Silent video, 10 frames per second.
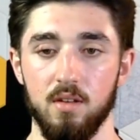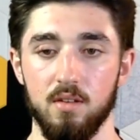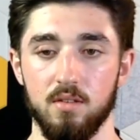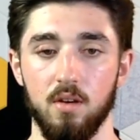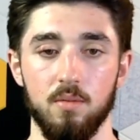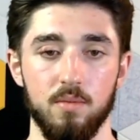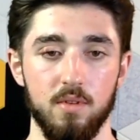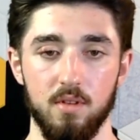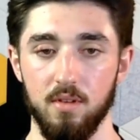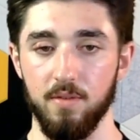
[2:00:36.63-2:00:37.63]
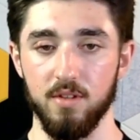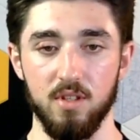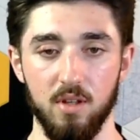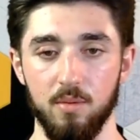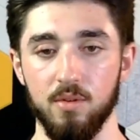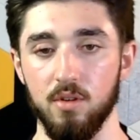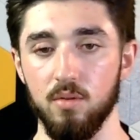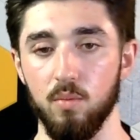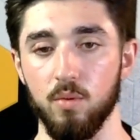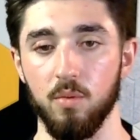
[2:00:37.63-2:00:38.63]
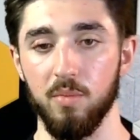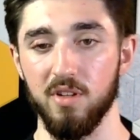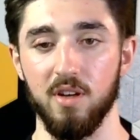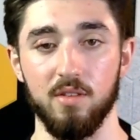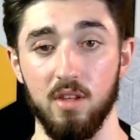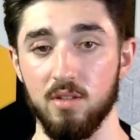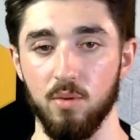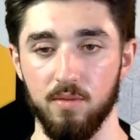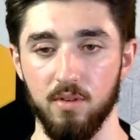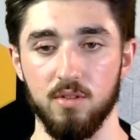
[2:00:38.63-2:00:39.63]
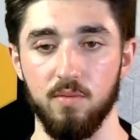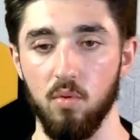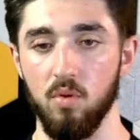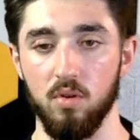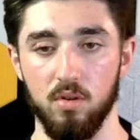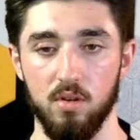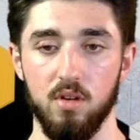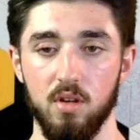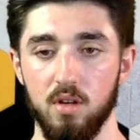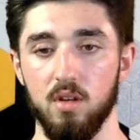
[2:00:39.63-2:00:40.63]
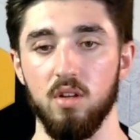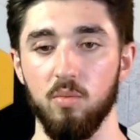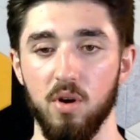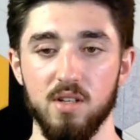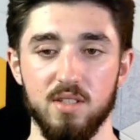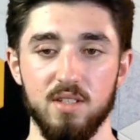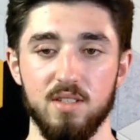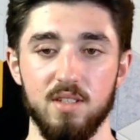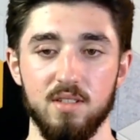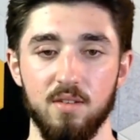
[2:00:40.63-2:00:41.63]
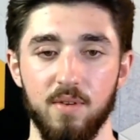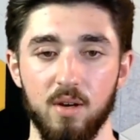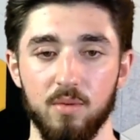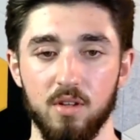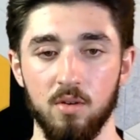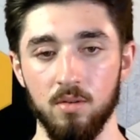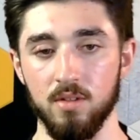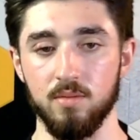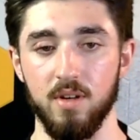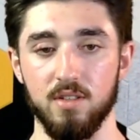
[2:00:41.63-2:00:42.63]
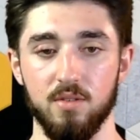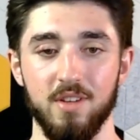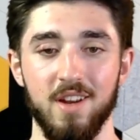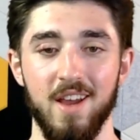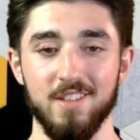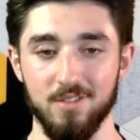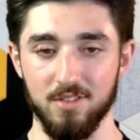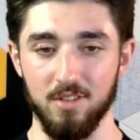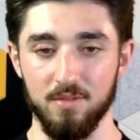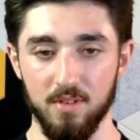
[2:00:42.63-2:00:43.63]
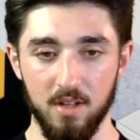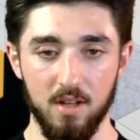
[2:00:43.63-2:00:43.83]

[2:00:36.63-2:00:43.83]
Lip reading: So the first thing that we want to do when we're building out these workflows for your process is defining what the goal is, right? So you got to ask yourself,